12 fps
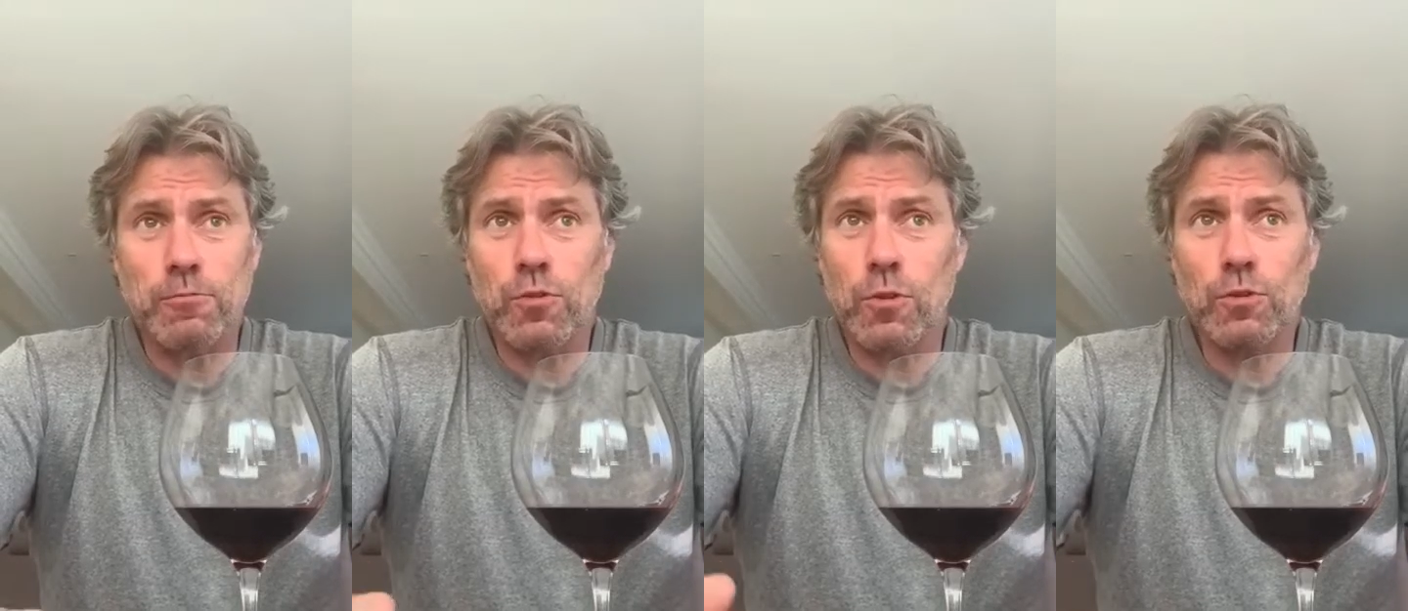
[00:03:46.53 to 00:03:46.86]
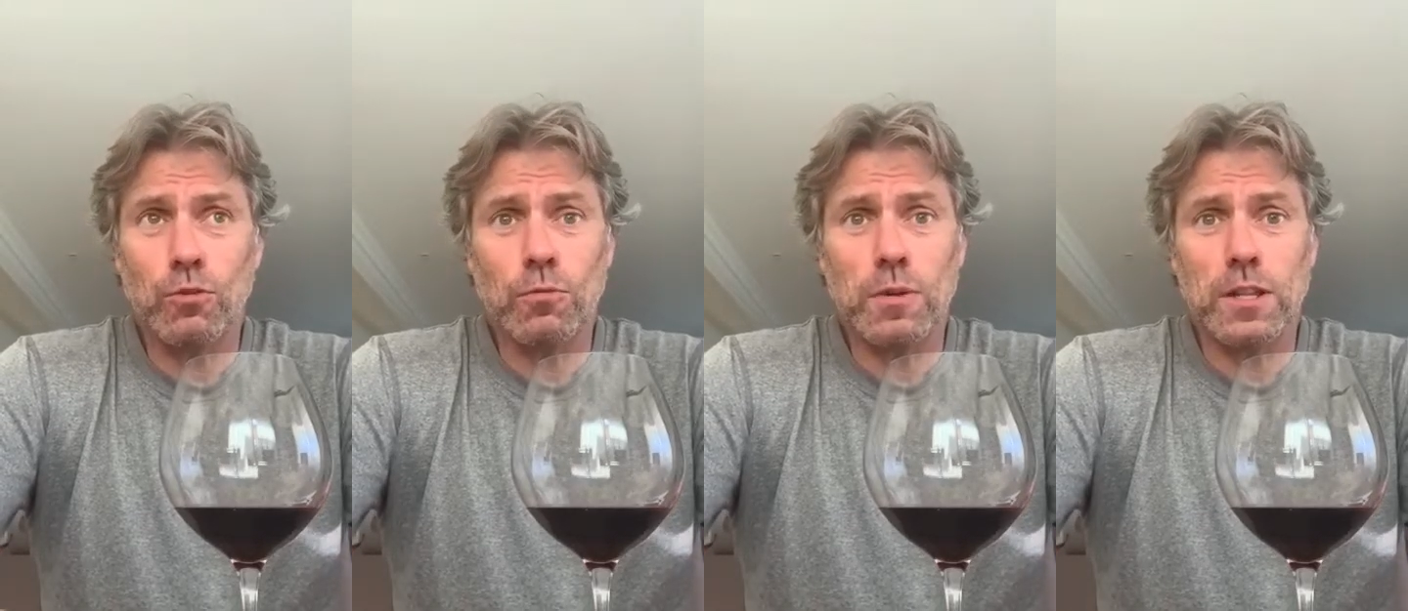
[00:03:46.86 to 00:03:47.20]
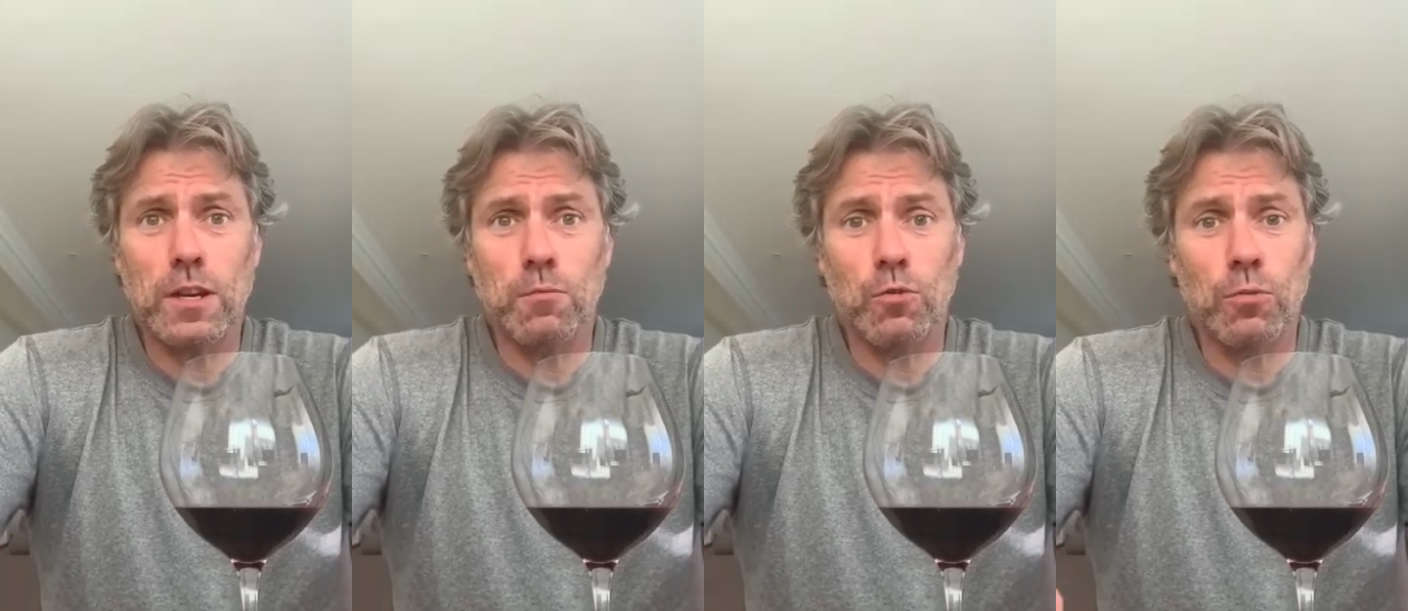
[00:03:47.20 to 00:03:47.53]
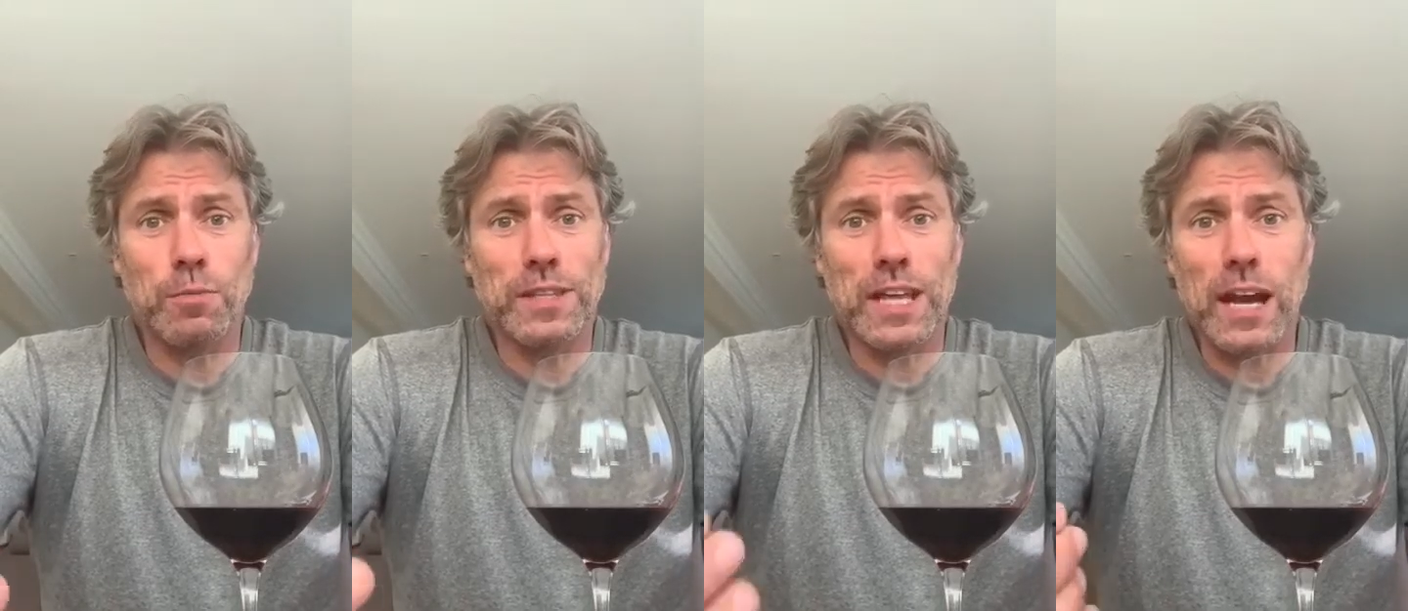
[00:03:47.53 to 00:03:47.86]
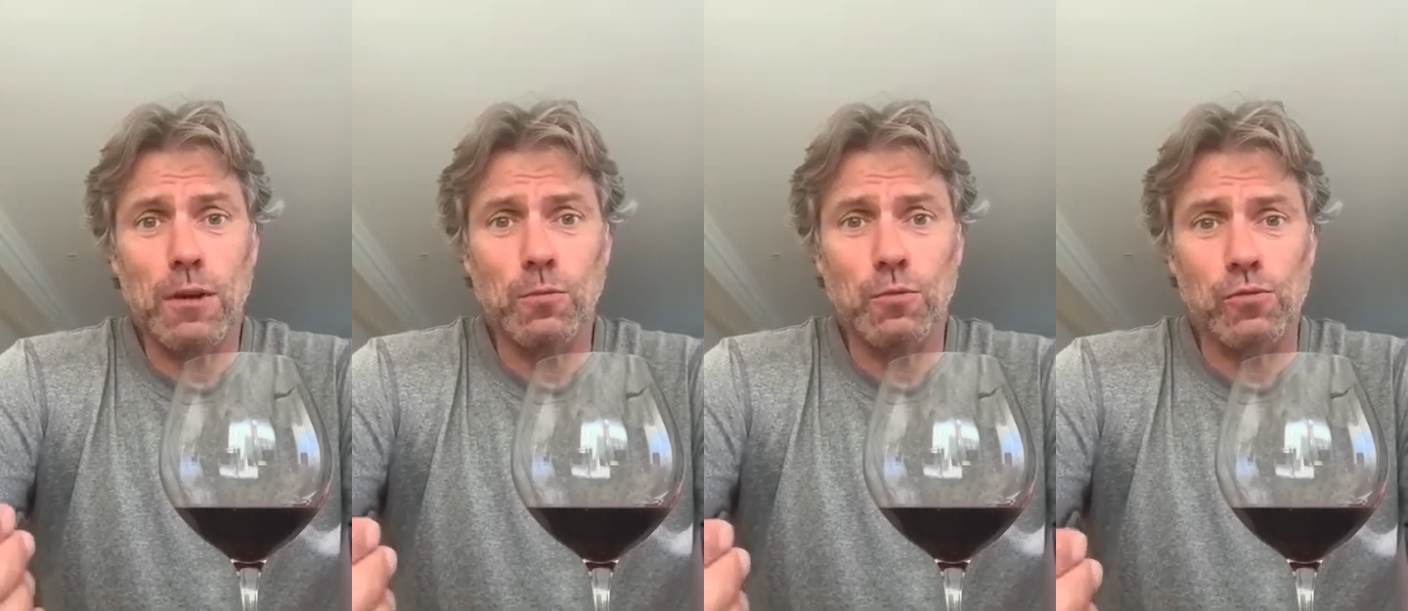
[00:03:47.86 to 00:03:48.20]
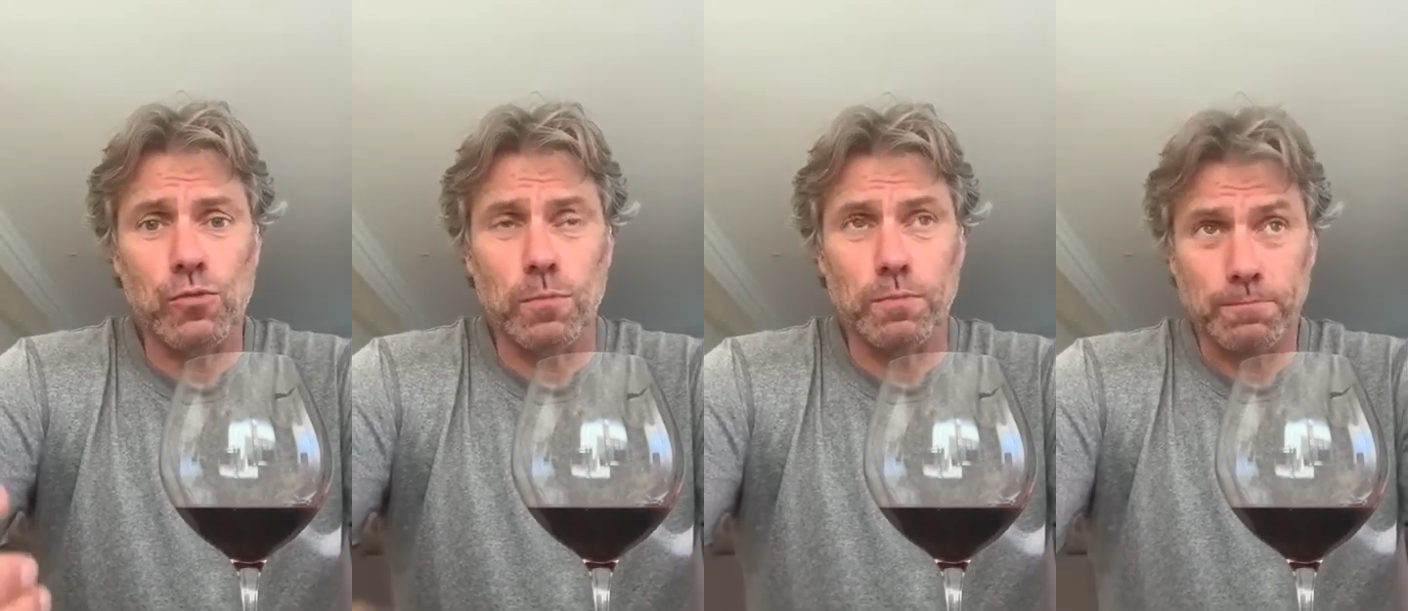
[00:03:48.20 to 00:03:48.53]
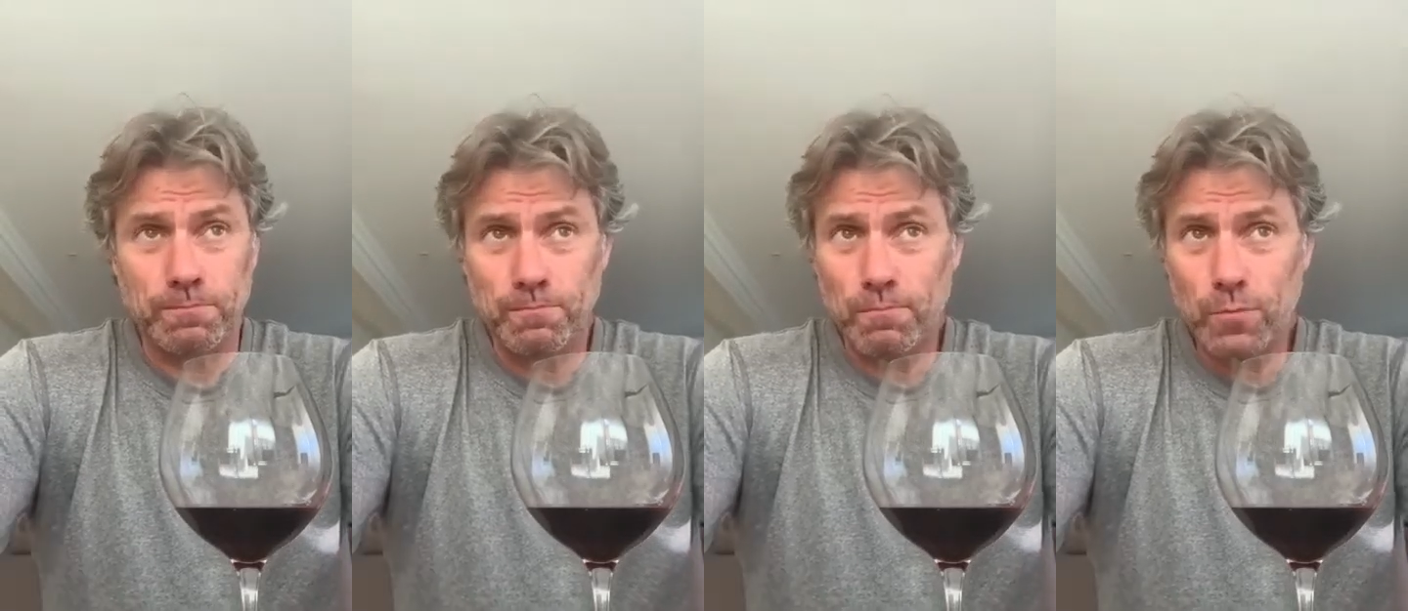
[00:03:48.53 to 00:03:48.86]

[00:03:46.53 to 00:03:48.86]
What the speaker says: So I don't know whether I'm coming down with something.